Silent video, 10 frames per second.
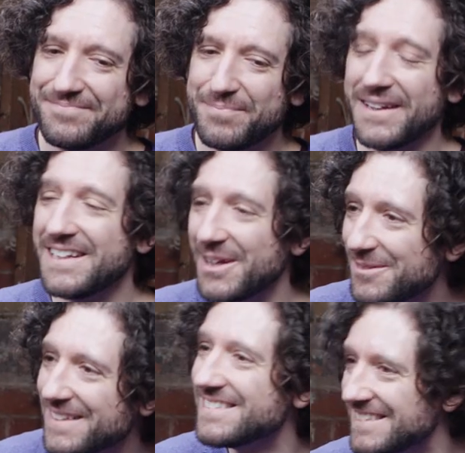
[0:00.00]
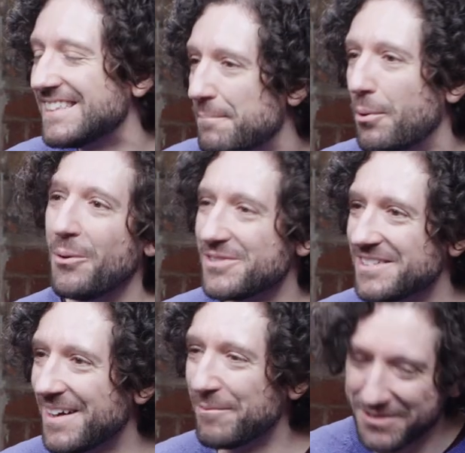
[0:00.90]
but, you know, it's still
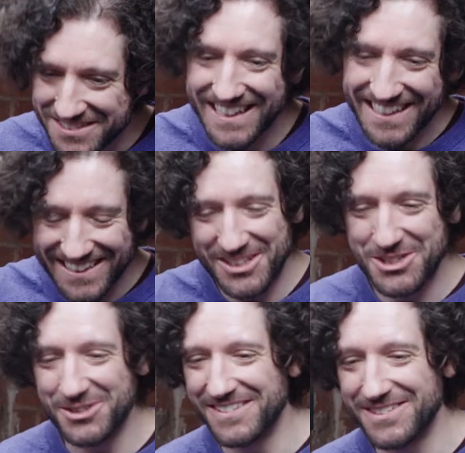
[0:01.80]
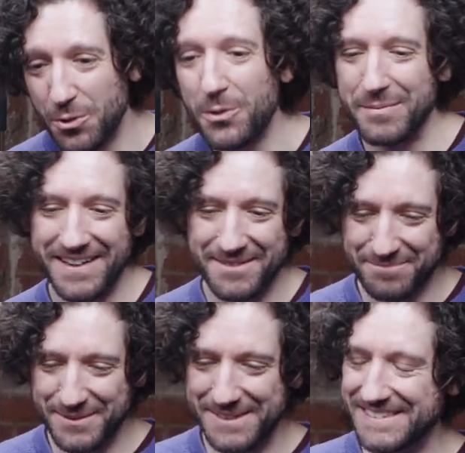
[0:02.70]
important. I'm not saying we shouldn't talk about him, but